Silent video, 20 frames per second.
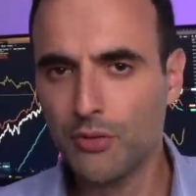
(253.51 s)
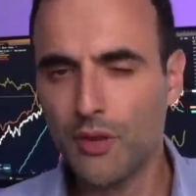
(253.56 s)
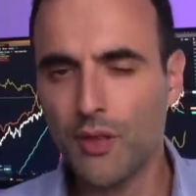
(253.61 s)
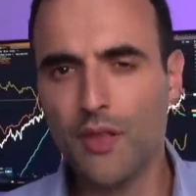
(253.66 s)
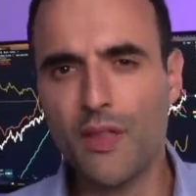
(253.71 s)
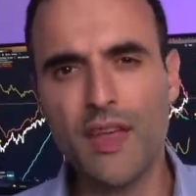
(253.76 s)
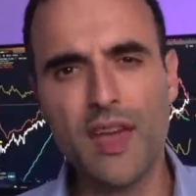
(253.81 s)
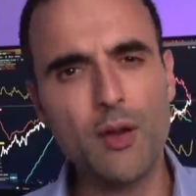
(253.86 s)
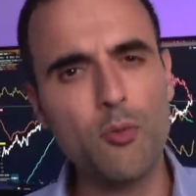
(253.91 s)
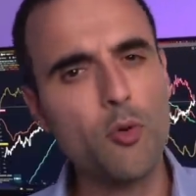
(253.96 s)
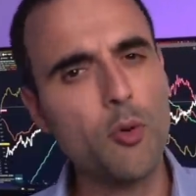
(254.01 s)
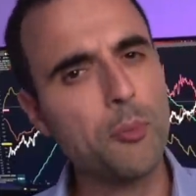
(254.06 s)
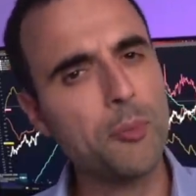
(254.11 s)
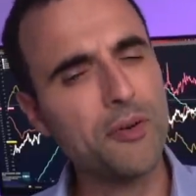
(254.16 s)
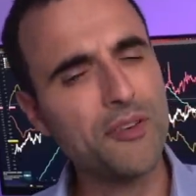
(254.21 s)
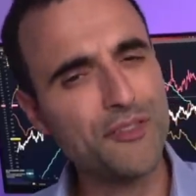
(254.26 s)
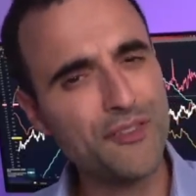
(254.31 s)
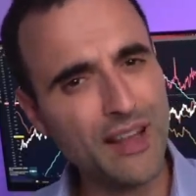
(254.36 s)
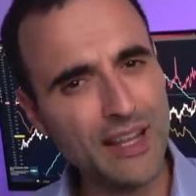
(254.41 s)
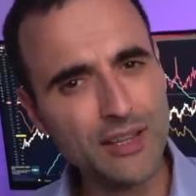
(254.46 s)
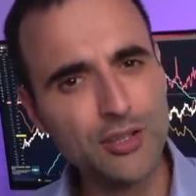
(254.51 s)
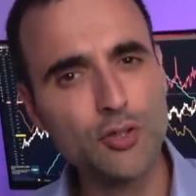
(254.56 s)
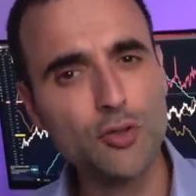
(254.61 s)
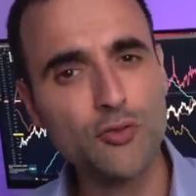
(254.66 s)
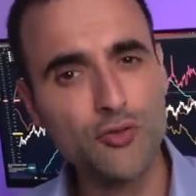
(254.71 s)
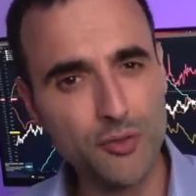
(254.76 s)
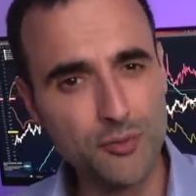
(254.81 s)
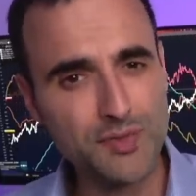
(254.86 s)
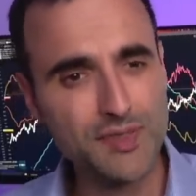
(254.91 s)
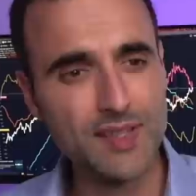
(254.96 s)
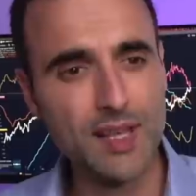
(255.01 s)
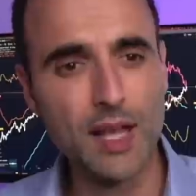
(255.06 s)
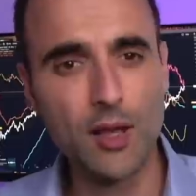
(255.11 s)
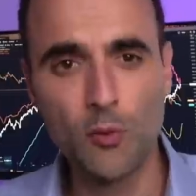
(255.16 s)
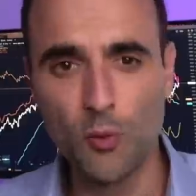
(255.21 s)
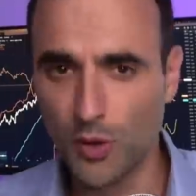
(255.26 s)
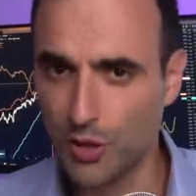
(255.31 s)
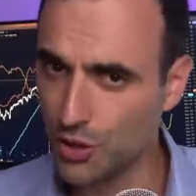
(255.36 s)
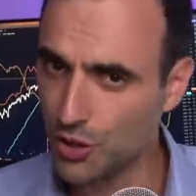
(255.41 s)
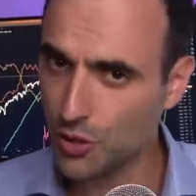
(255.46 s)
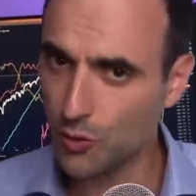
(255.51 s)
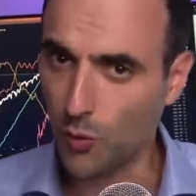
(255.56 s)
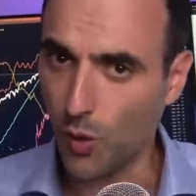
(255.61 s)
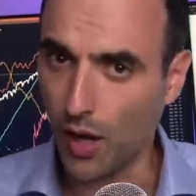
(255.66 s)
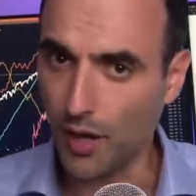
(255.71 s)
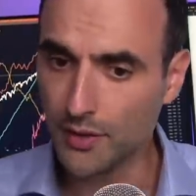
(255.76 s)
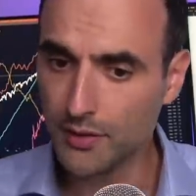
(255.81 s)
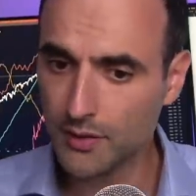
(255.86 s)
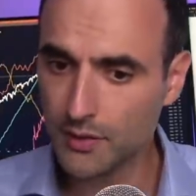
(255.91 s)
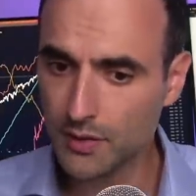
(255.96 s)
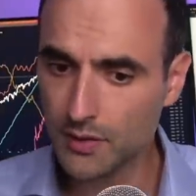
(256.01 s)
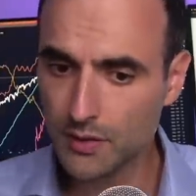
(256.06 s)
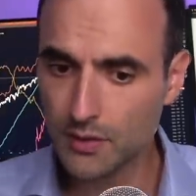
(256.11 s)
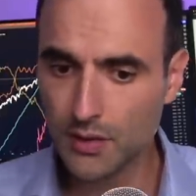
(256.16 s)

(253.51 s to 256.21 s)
they will prevent you from saying what you want